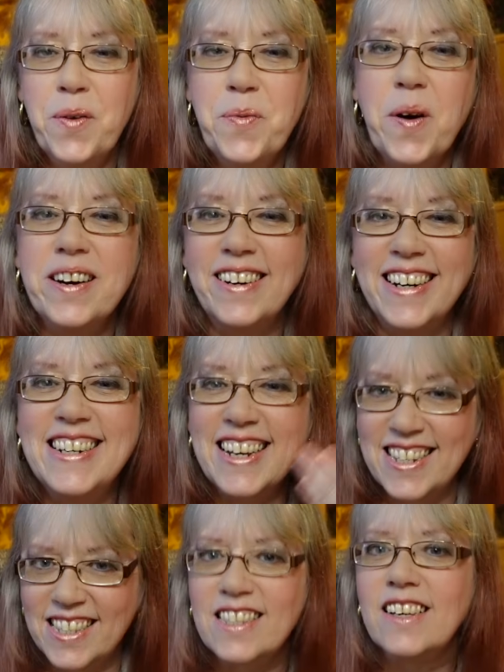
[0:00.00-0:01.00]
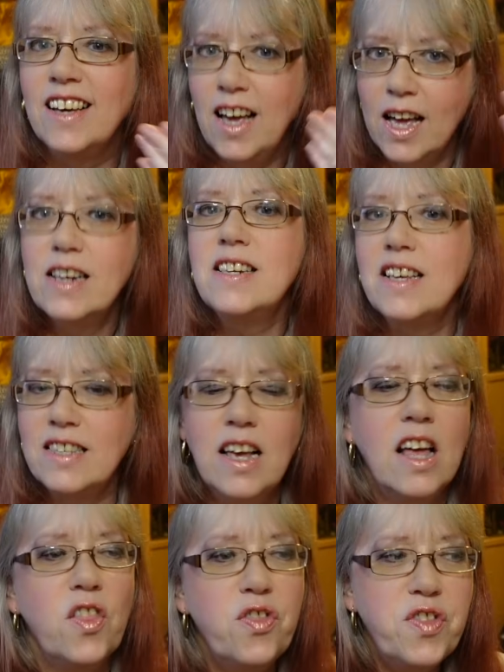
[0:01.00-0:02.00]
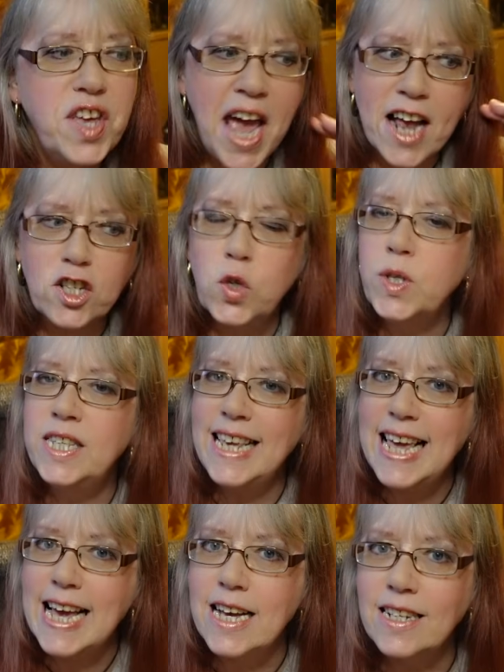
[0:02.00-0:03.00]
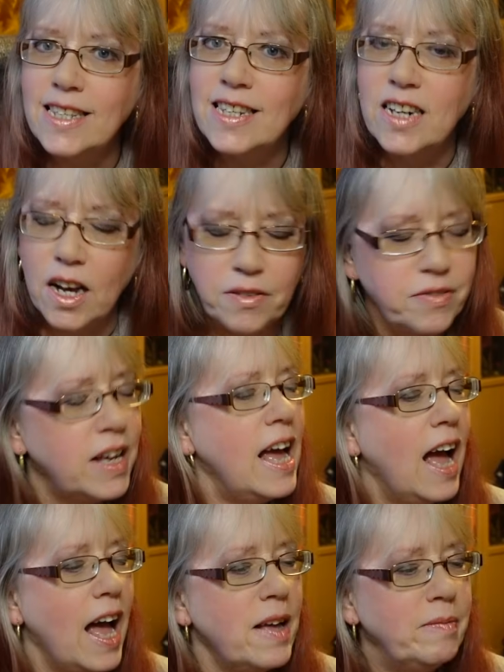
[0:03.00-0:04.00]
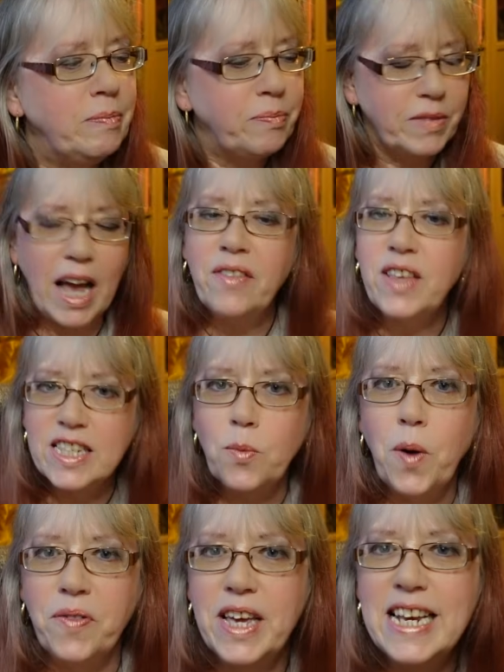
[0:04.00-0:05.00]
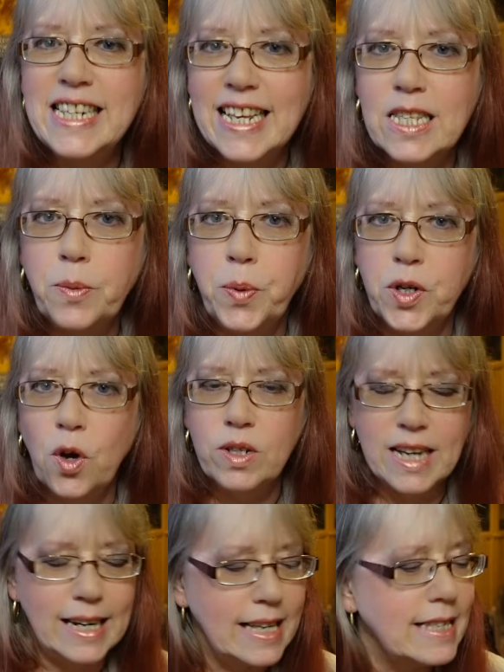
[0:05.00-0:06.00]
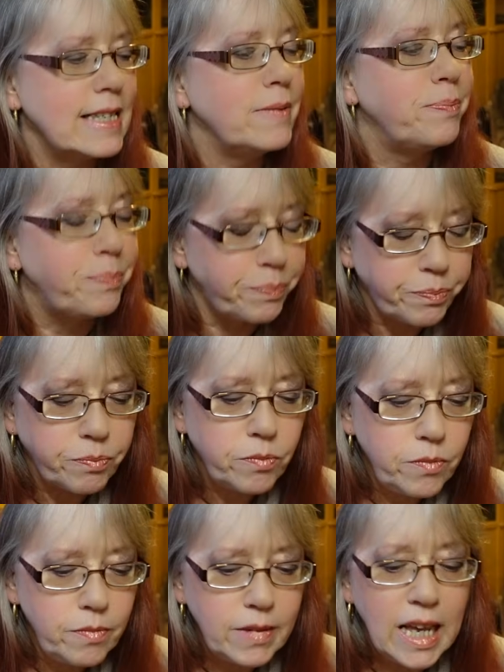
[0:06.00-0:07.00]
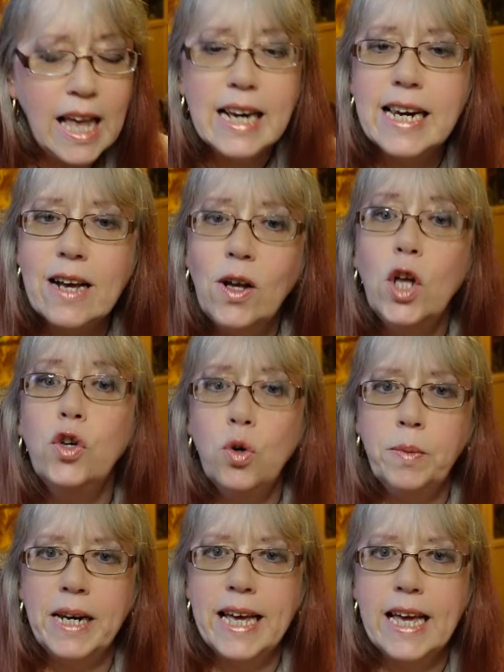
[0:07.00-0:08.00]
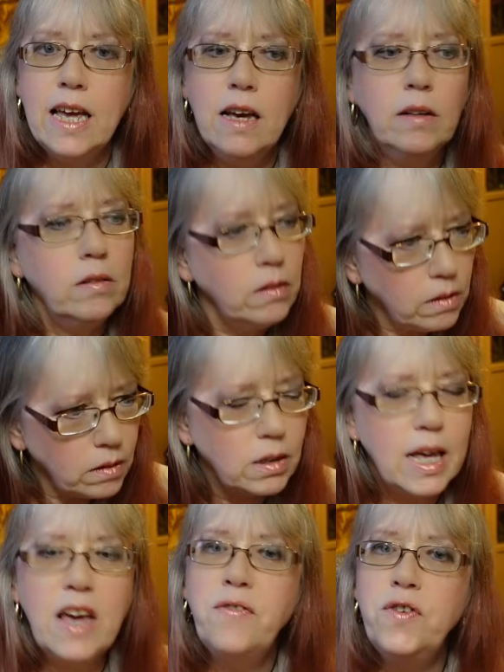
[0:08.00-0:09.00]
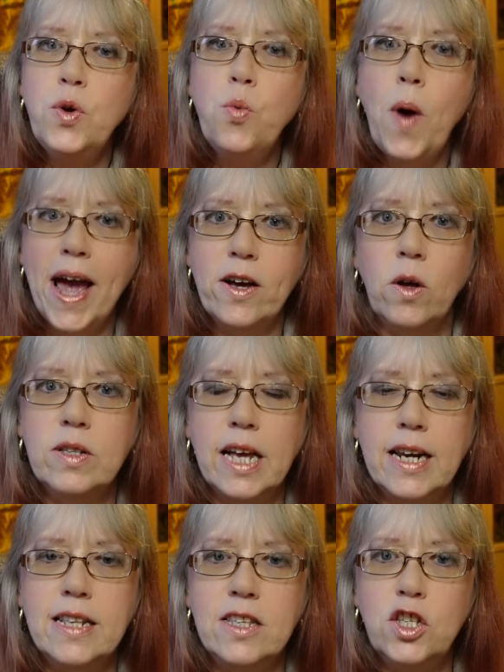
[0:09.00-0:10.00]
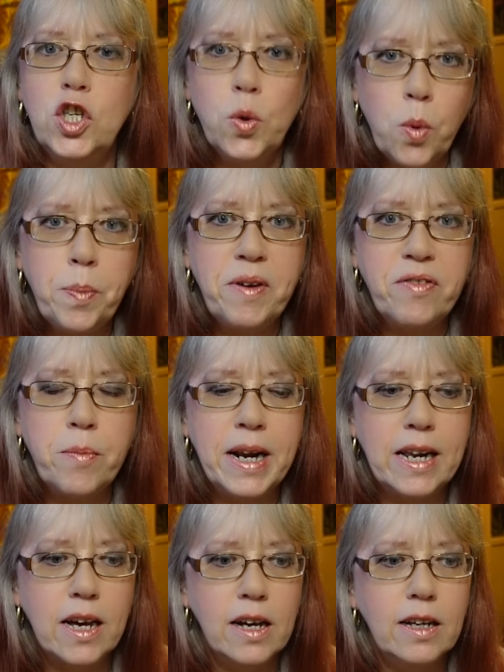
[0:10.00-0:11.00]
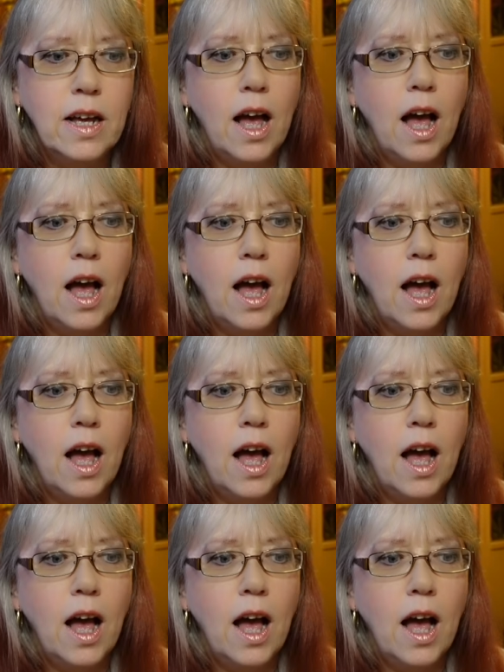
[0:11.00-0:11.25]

one eye does the actual seeing stuff. And that's the one that he tends to put a contact lens in. Now, normally, if you wear contact lenses, you will be familiar